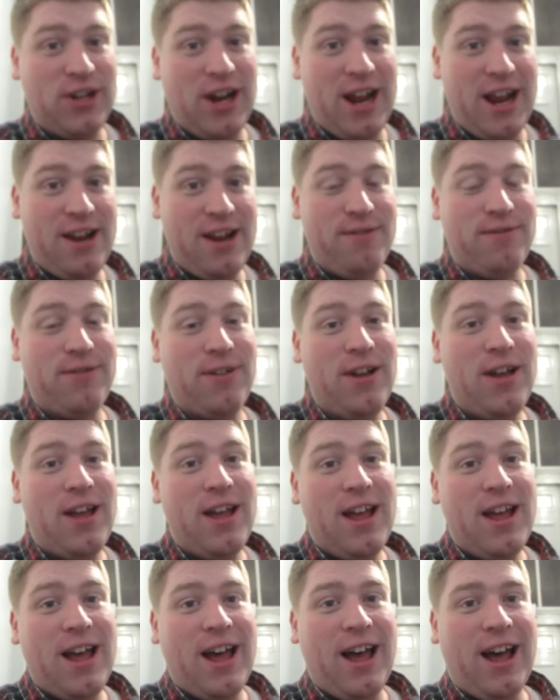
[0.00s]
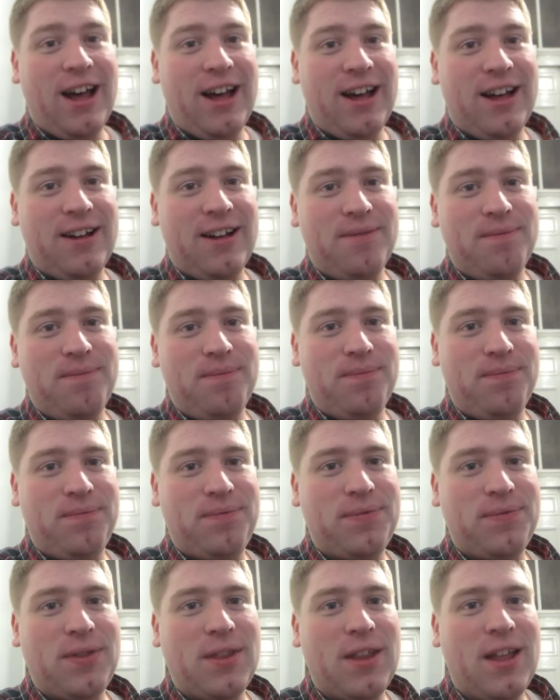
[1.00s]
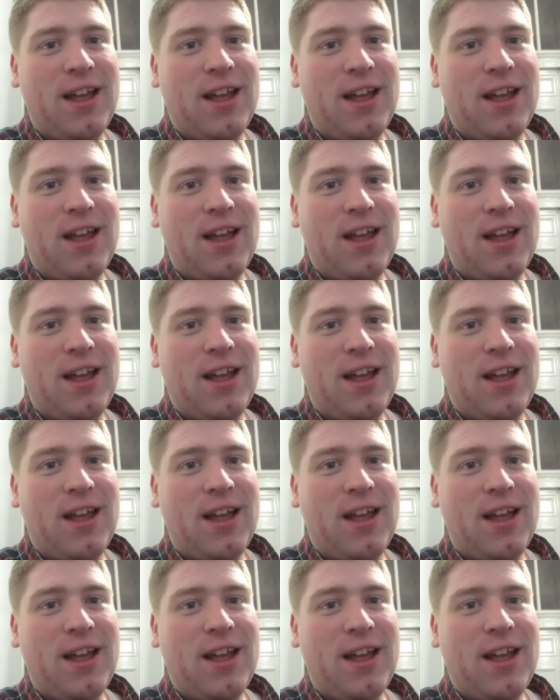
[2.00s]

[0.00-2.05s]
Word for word: shave. Um,